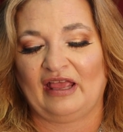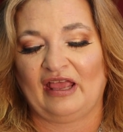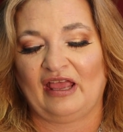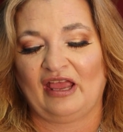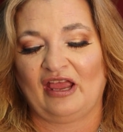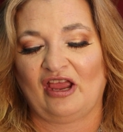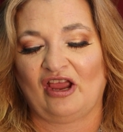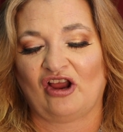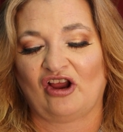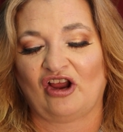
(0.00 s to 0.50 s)

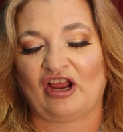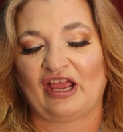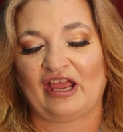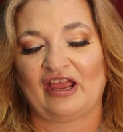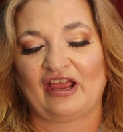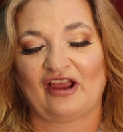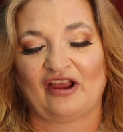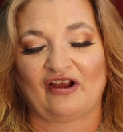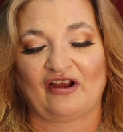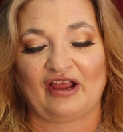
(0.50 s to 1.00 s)
Air.
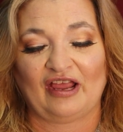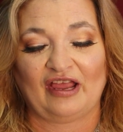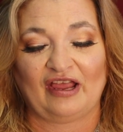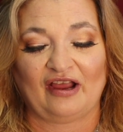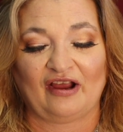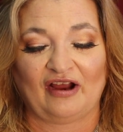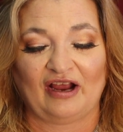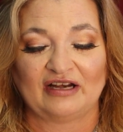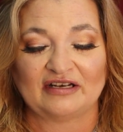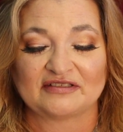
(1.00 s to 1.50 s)

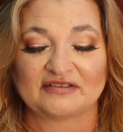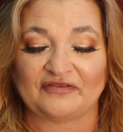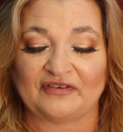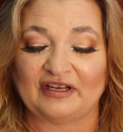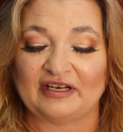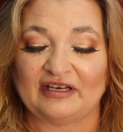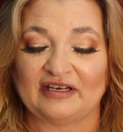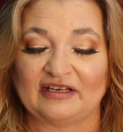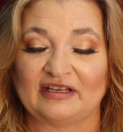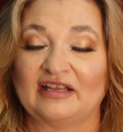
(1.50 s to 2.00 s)
I just
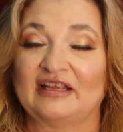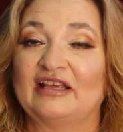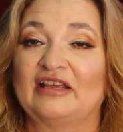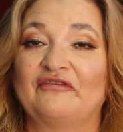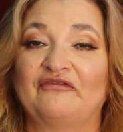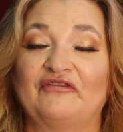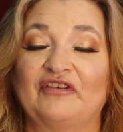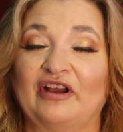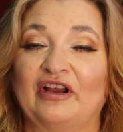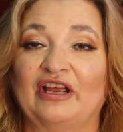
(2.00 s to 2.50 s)
find it
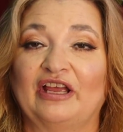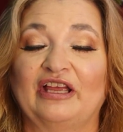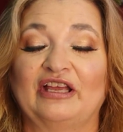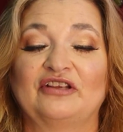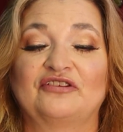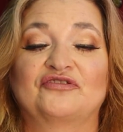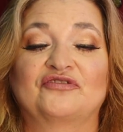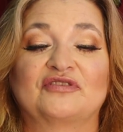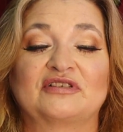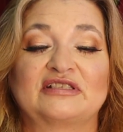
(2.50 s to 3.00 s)
very
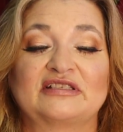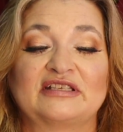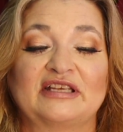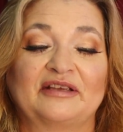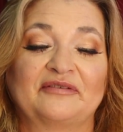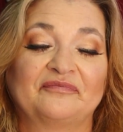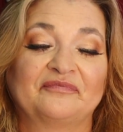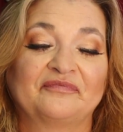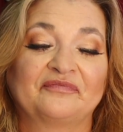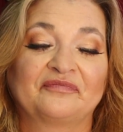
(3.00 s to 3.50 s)

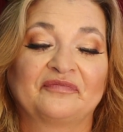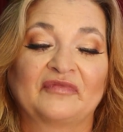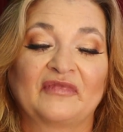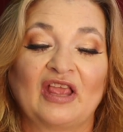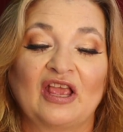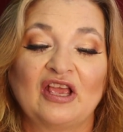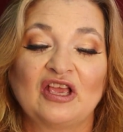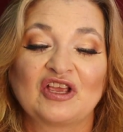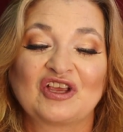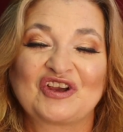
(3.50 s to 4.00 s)
interesting.
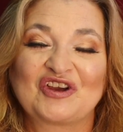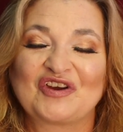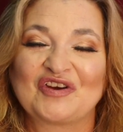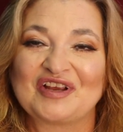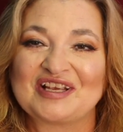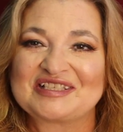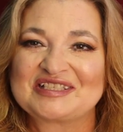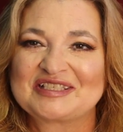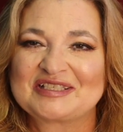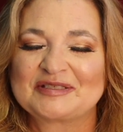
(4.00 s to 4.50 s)

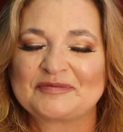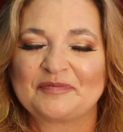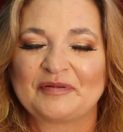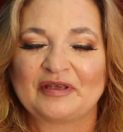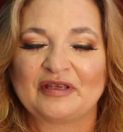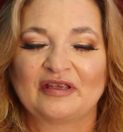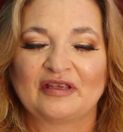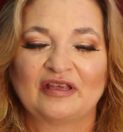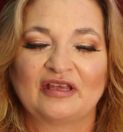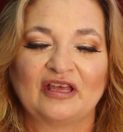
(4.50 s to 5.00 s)
Crisp,
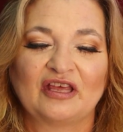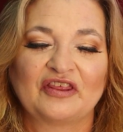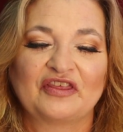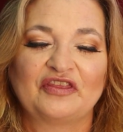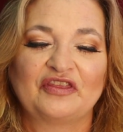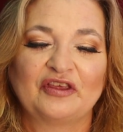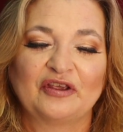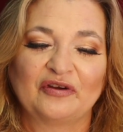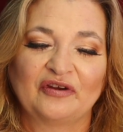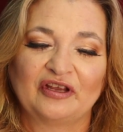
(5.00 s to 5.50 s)

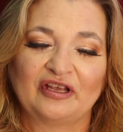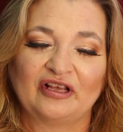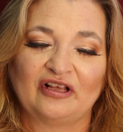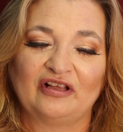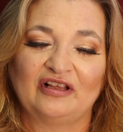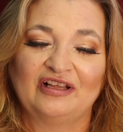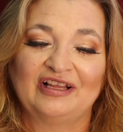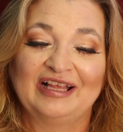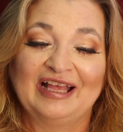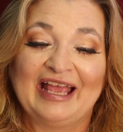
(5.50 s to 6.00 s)

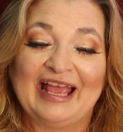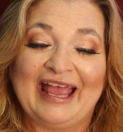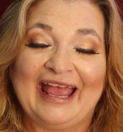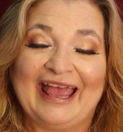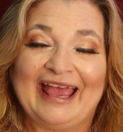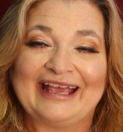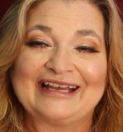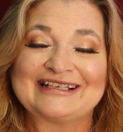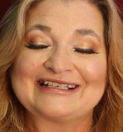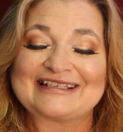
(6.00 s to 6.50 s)
ethereal,
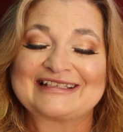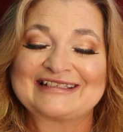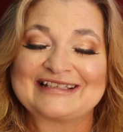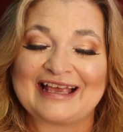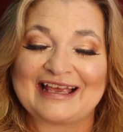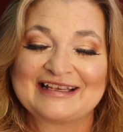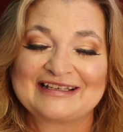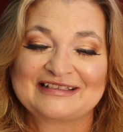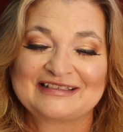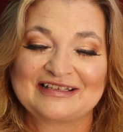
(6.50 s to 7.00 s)
and
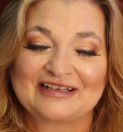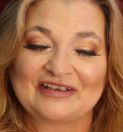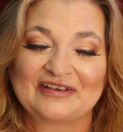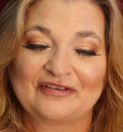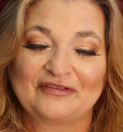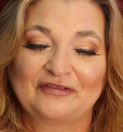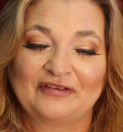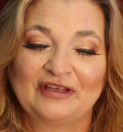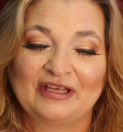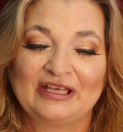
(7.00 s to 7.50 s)

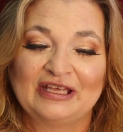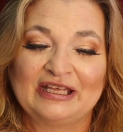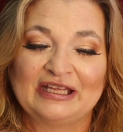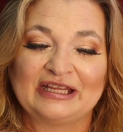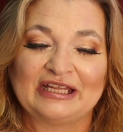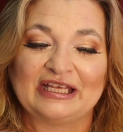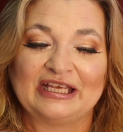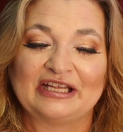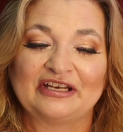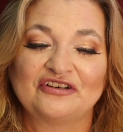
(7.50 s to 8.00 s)
decisive.
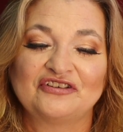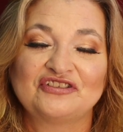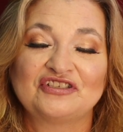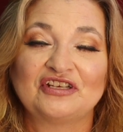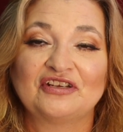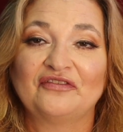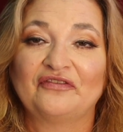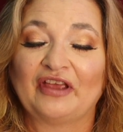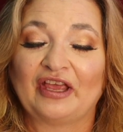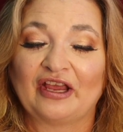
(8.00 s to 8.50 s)
The
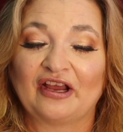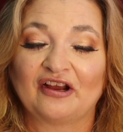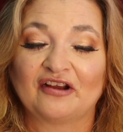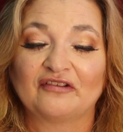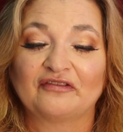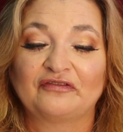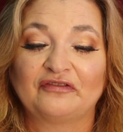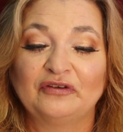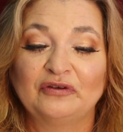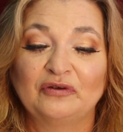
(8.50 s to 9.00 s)
energy of
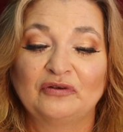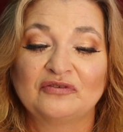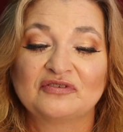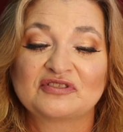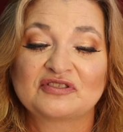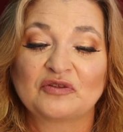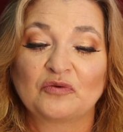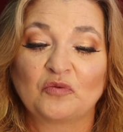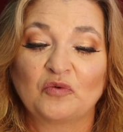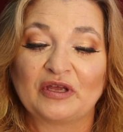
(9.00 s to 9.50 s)
air
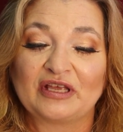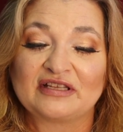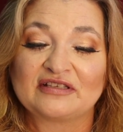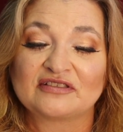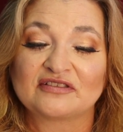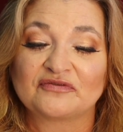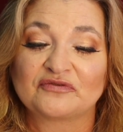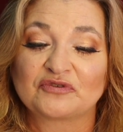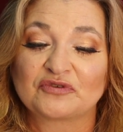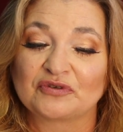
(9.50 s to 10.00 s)
fuels the
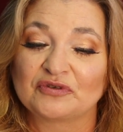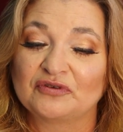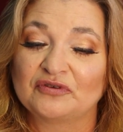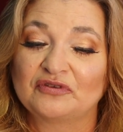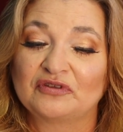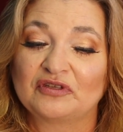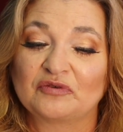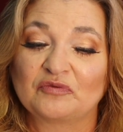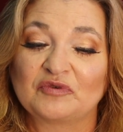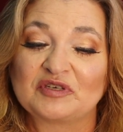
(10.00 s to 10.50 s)
winds of
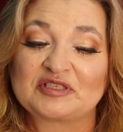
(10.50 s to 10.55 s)
truth and